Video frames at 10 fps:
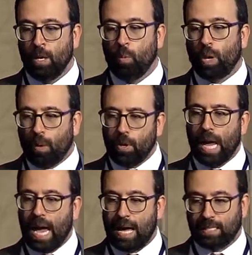What I want
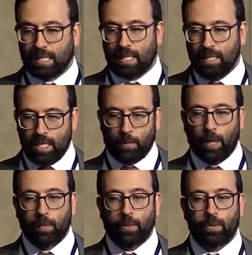to ask in this
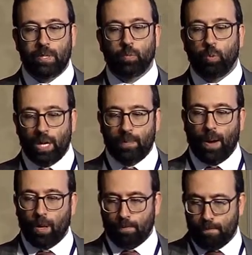paper is what
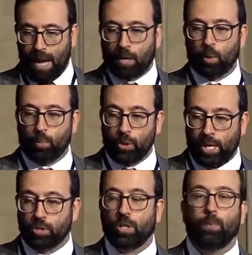about
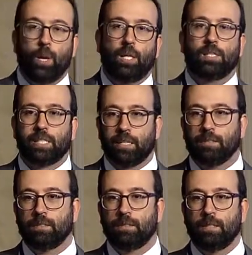macroprudential policy?
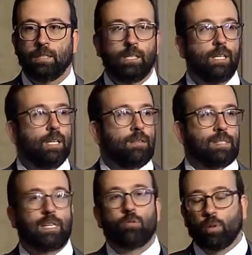
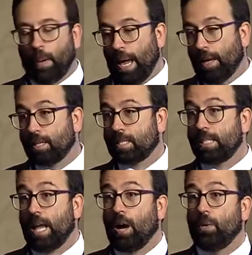Central banks
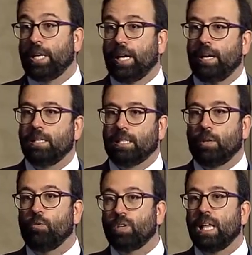nowadays and
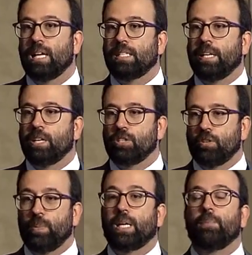over the last 10 years
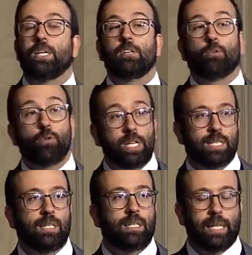have become
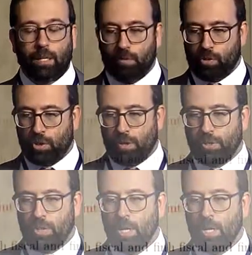increasingly in charge